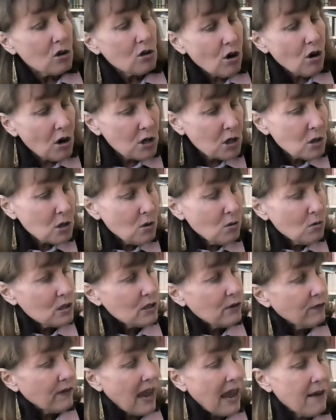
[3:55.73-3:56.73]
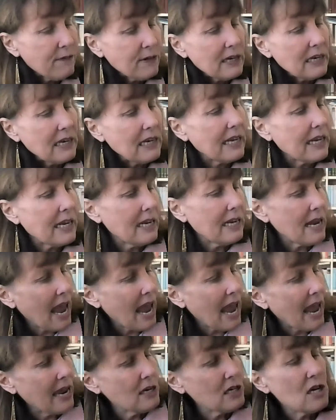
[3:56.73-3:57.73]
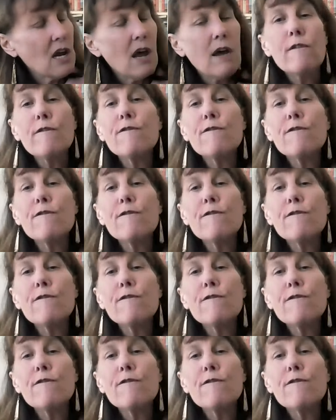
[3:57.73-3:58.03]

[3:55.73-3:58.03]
Chronicles of Avonlea and